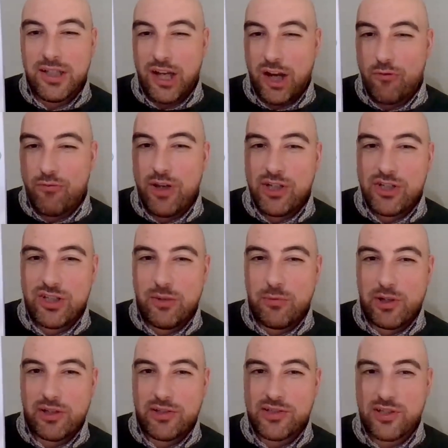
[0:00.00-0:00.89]
Originally
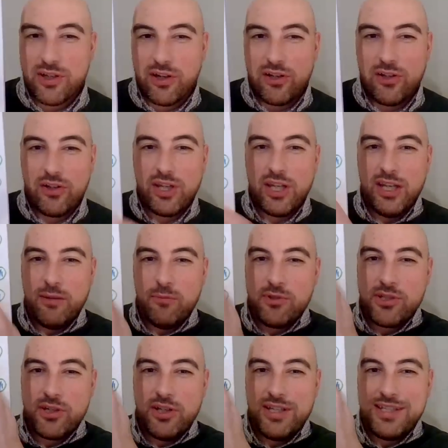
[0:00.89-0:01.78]
when I started looking it
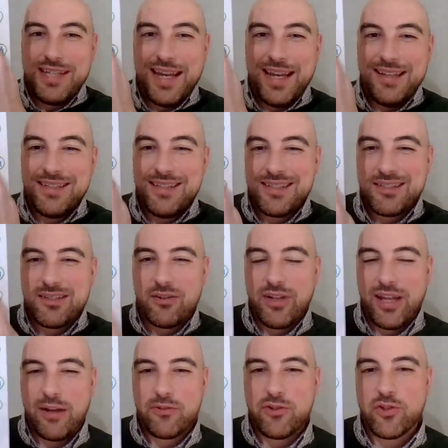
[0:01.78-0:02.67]
was only 10s, it's gone
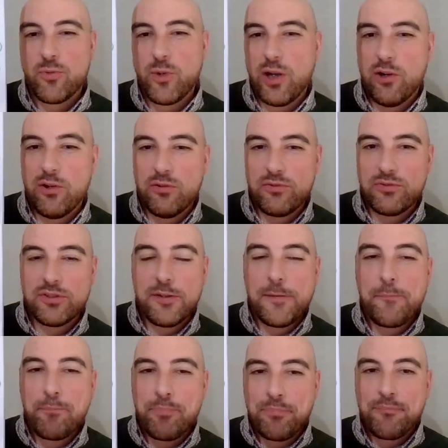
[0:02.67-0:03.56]
out to 12s.
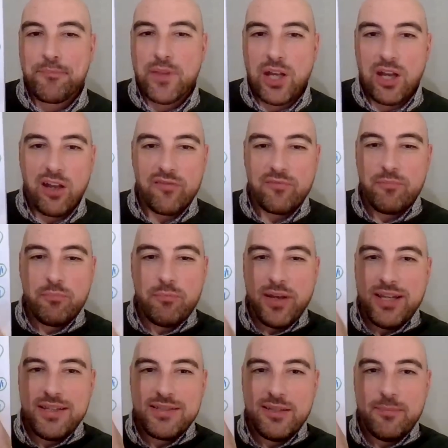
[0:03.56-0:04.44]
I've
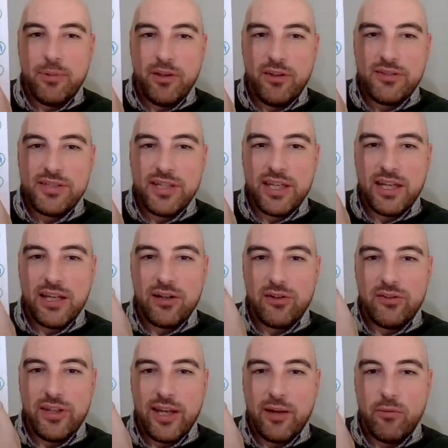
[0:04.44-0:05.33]
basically put the single
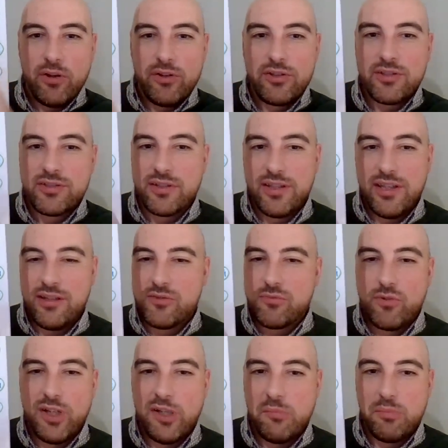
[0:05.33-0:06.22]
on that one because it's
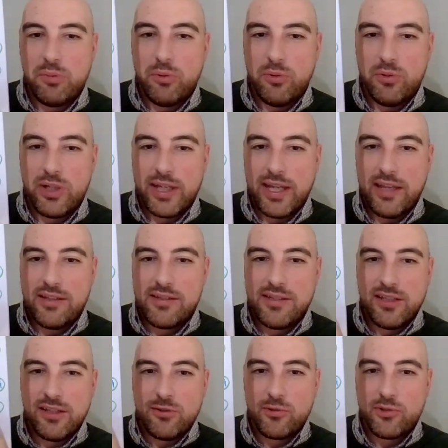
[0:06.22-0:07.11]
really important I get the
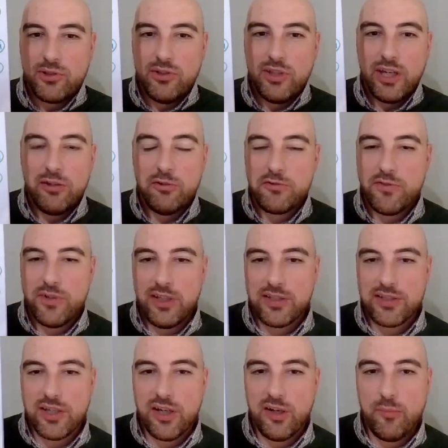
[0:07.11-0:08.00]
singles on those for this
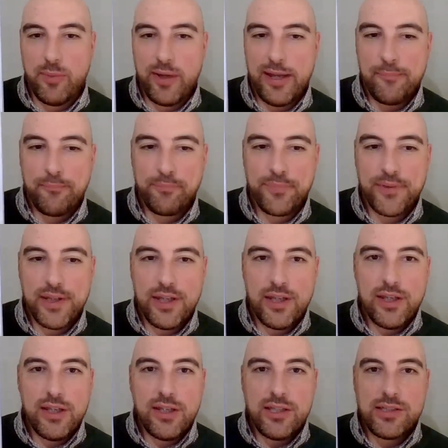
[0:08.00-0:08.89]
kind of bet.
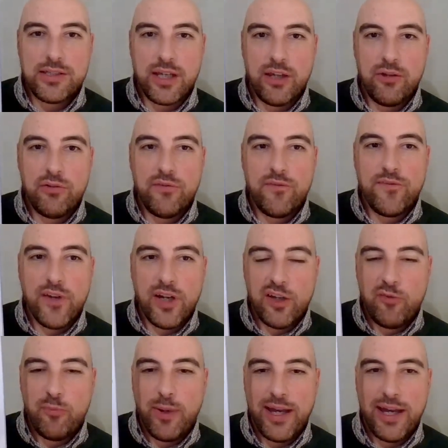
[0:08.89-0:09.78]
So
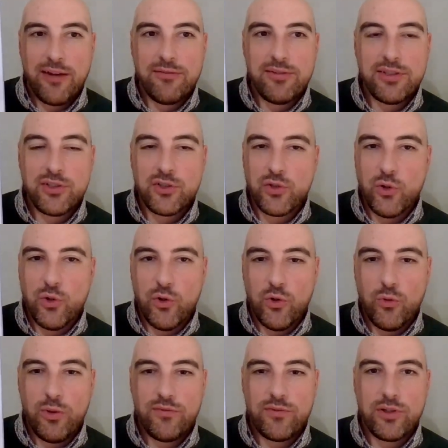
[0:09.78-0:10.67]
£5 is all
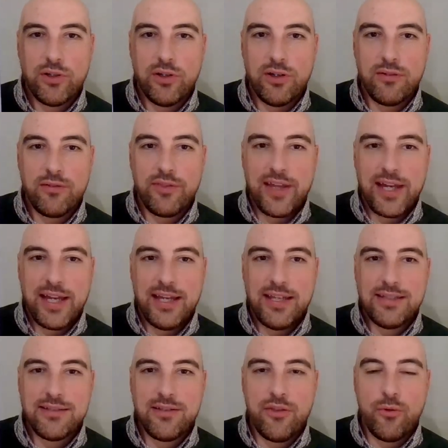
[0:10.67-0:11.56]
we've got. That
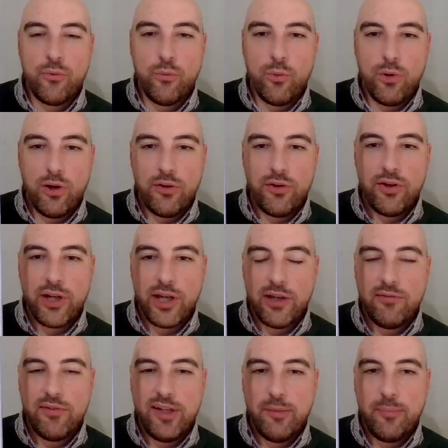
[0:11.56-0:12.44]
is the one and
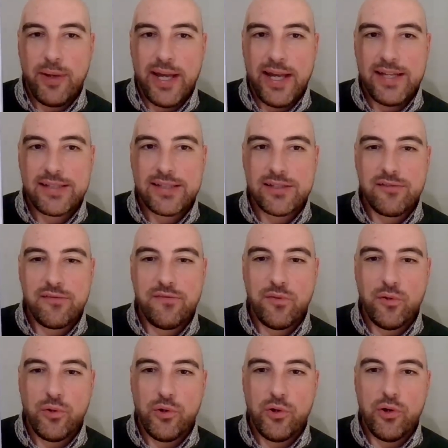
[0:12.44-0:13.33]
only bet
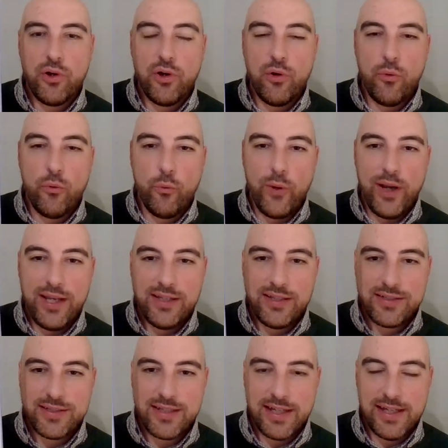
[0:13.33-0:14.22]
for
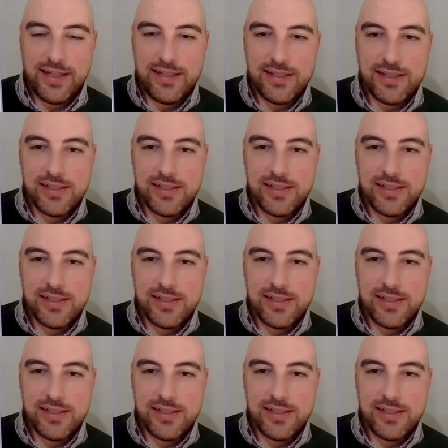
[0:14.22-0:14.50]
Wednesday.